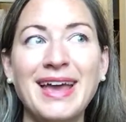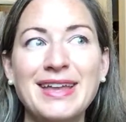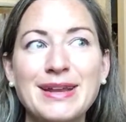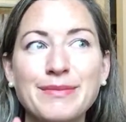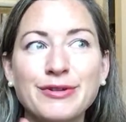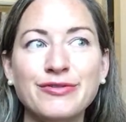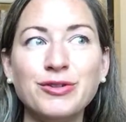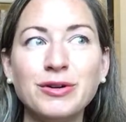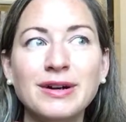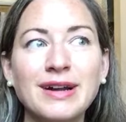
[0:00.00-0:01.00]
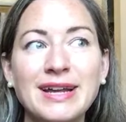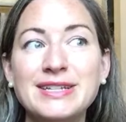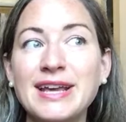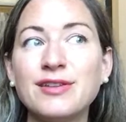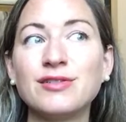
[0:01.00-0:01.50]
And number 4,
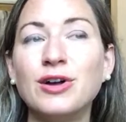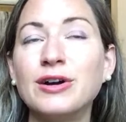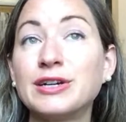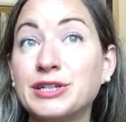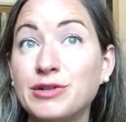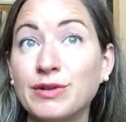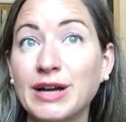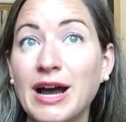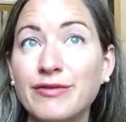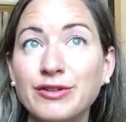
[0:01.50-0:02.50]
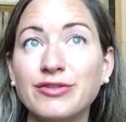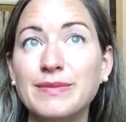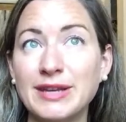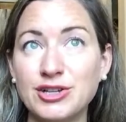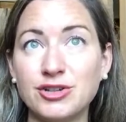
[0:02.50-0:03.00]
it takes longer to recover
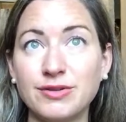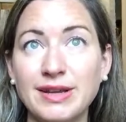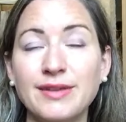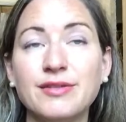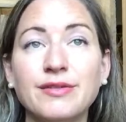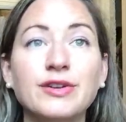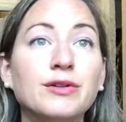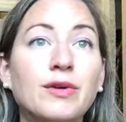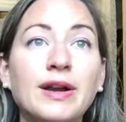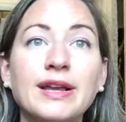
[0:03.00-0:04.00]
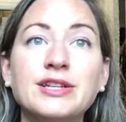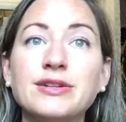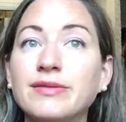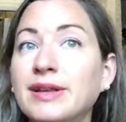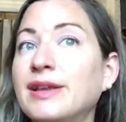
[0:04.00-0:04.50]
from injury. So if you're wanting
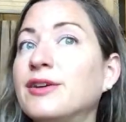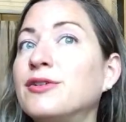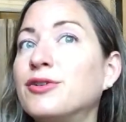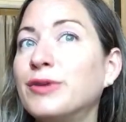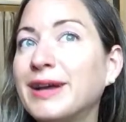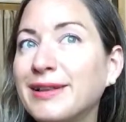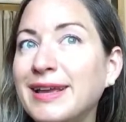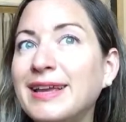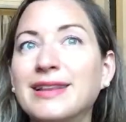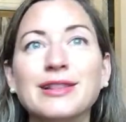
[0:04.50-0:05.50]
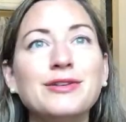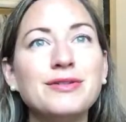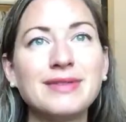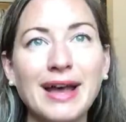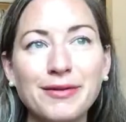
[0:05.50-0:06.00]
to really go quickly and
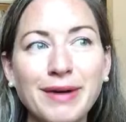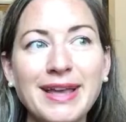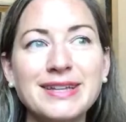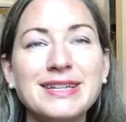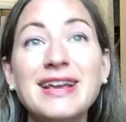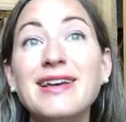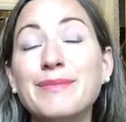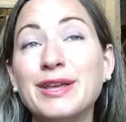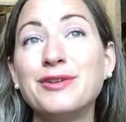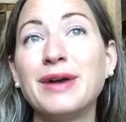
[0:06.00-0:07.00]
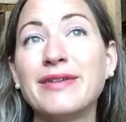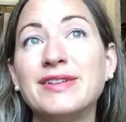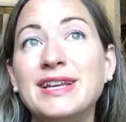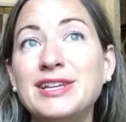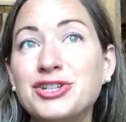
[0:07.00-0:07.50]
lose that weight, but you have
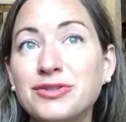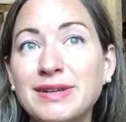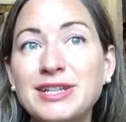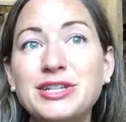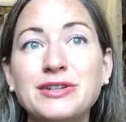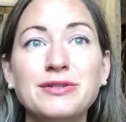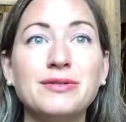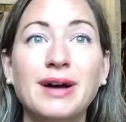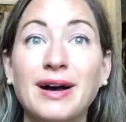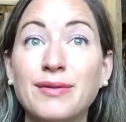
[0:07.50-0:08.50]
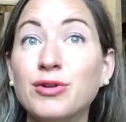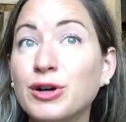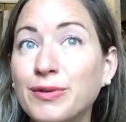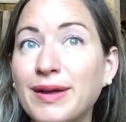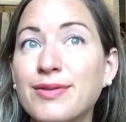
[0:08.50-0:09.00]
an injury to
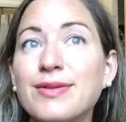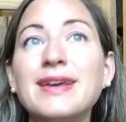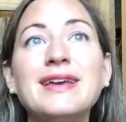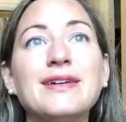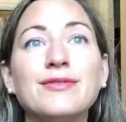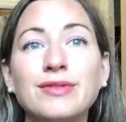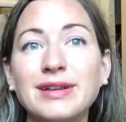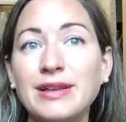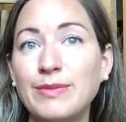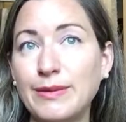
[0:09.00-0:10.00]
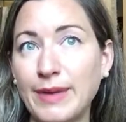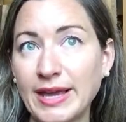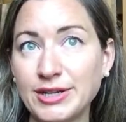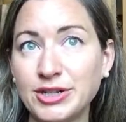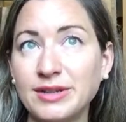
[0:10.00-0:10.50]
work with, really be
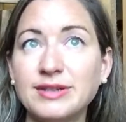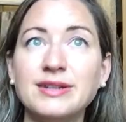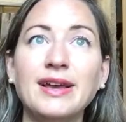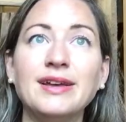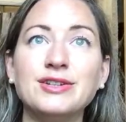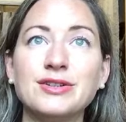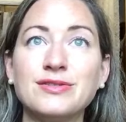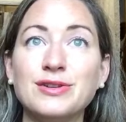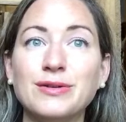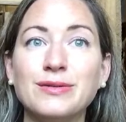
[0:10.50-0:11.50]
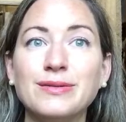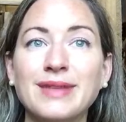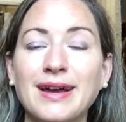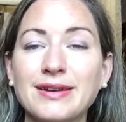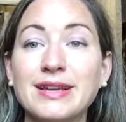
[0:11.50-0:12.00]
patient and just know
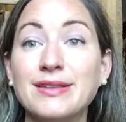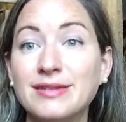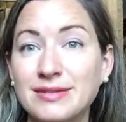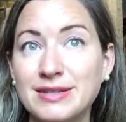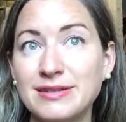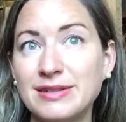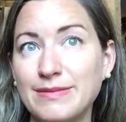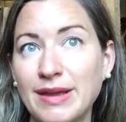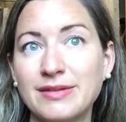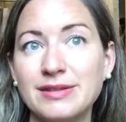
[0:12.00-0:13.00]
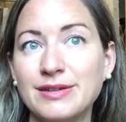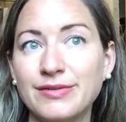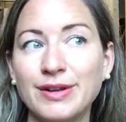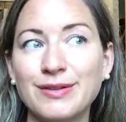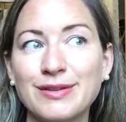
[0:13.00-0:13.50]
that consistency makes a
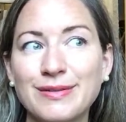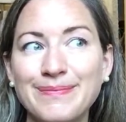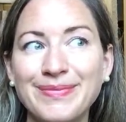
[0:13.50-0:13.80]
difference.